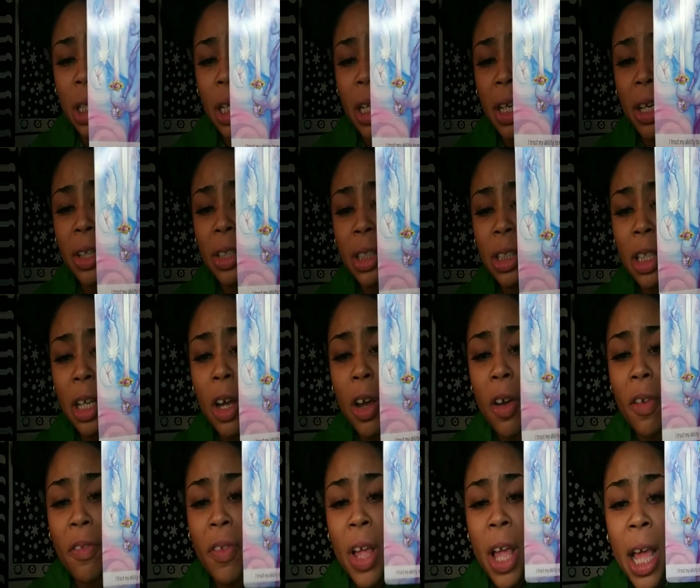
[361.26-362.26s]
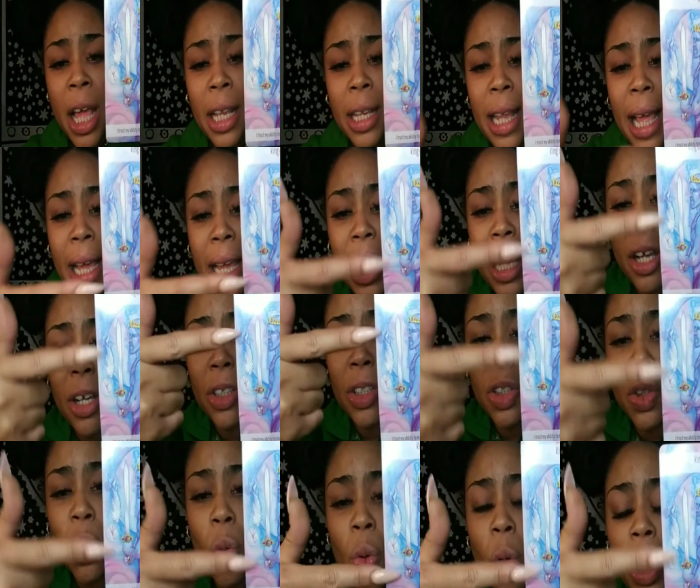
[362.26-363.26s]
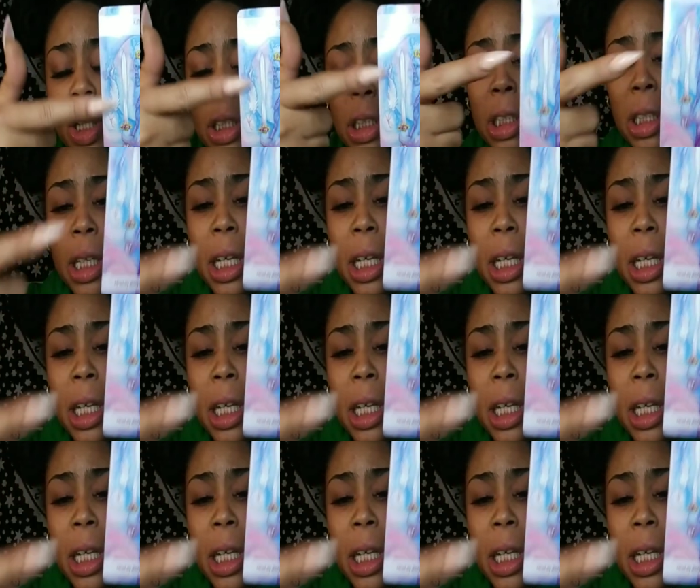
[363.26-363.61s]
in yourself. That King of Swords